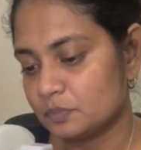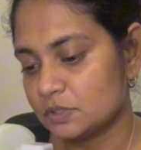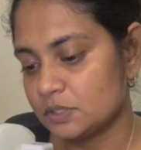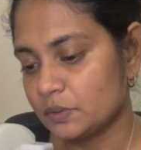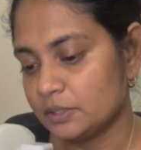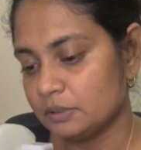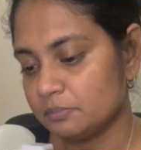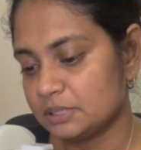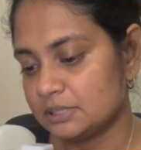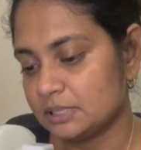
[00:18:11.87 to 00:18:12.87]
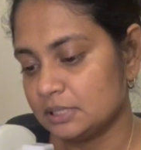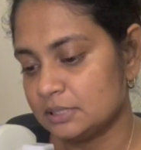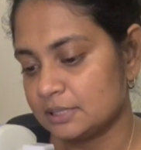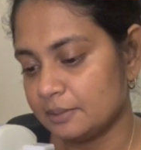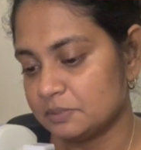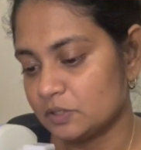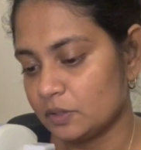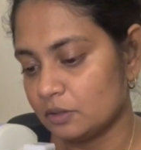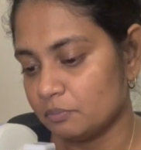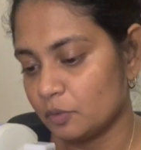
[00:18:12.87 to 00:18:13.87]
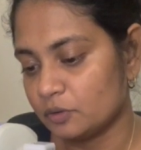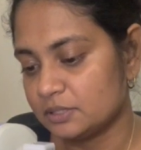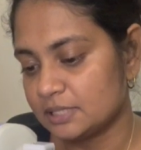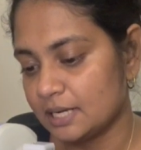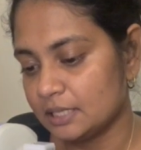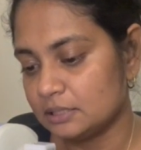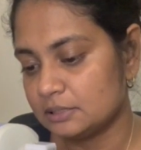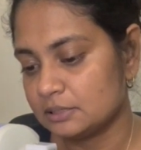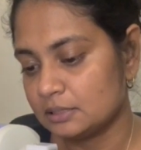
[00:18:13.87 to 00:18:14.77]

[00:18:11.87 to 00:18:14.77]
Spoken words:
sewing, but since I'm sewing on both sides,